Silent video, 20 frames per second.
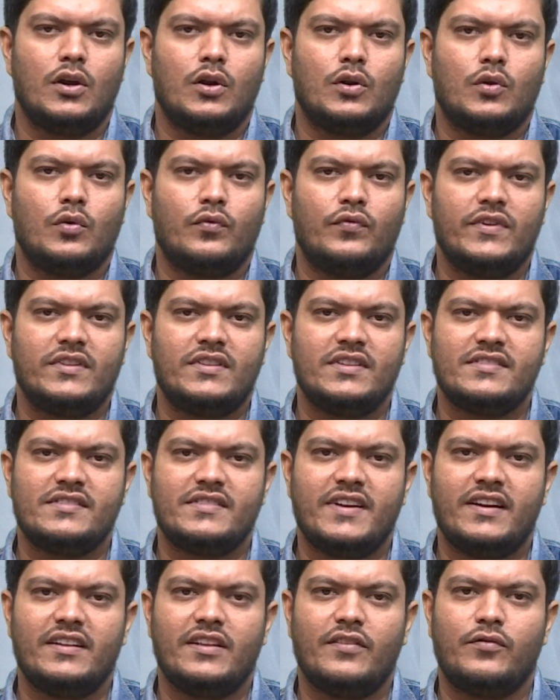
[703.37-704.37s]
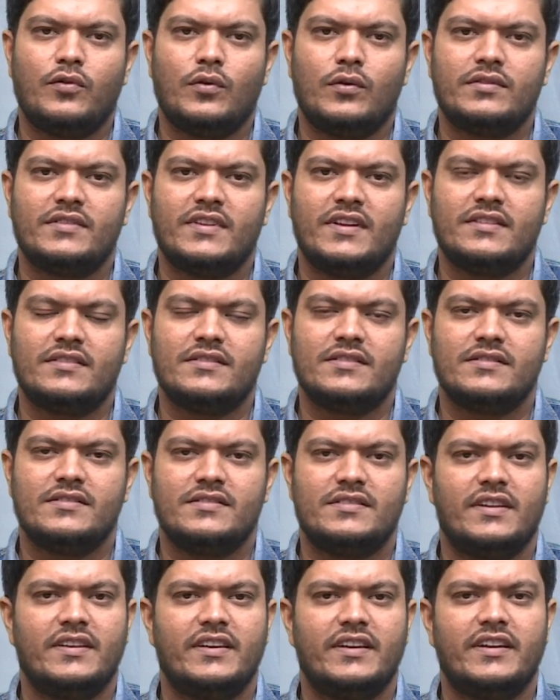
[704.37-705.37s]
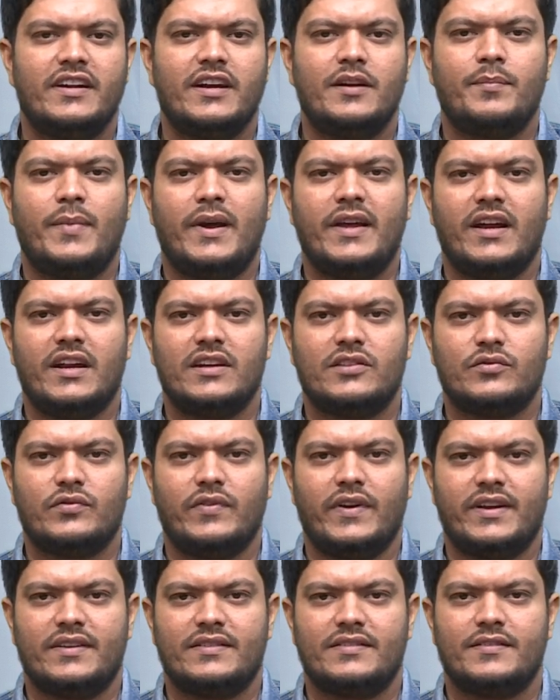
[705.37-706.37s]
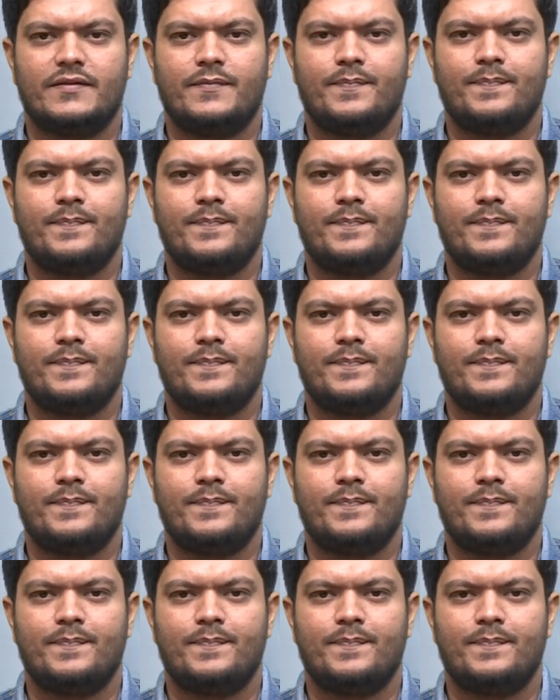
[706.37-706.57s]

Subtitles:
to withstand the forces generated by earthquakes.